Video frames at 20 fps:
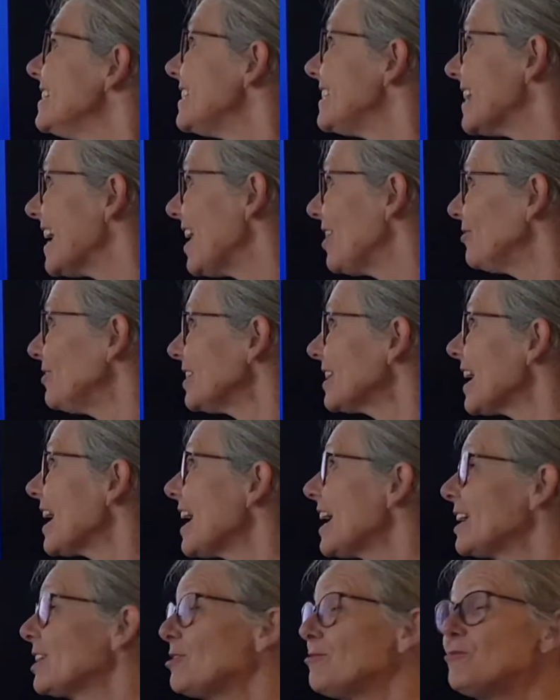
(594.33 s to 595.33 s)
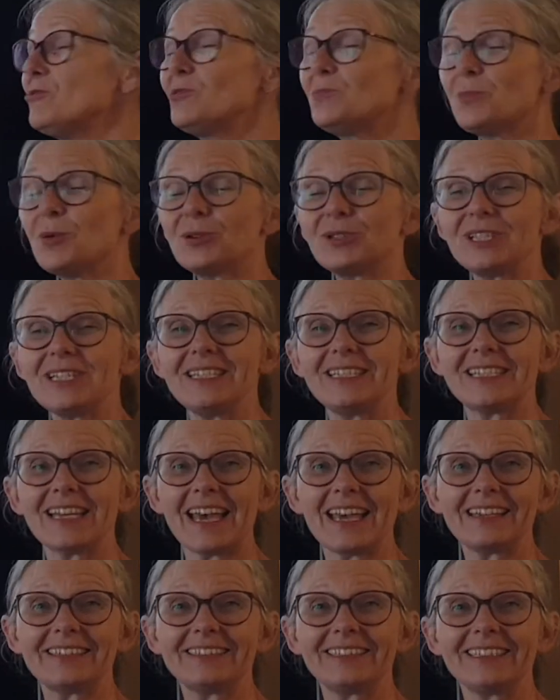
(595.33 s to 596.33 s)
Down the kangaroo's body,
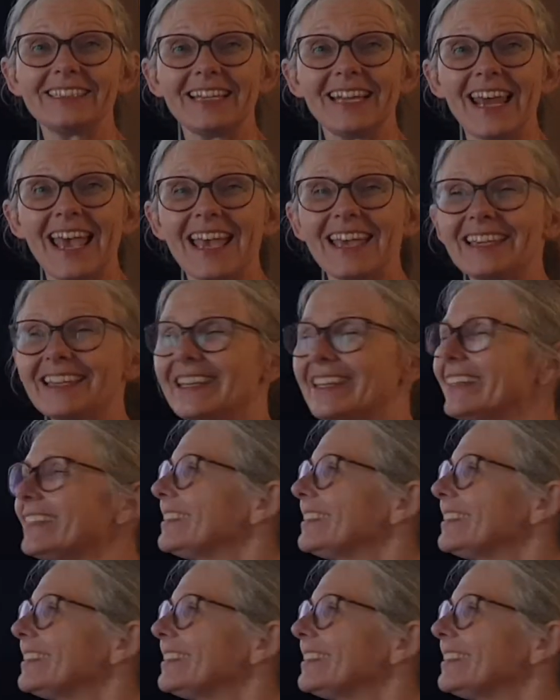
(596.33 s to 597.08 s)
tail and leg.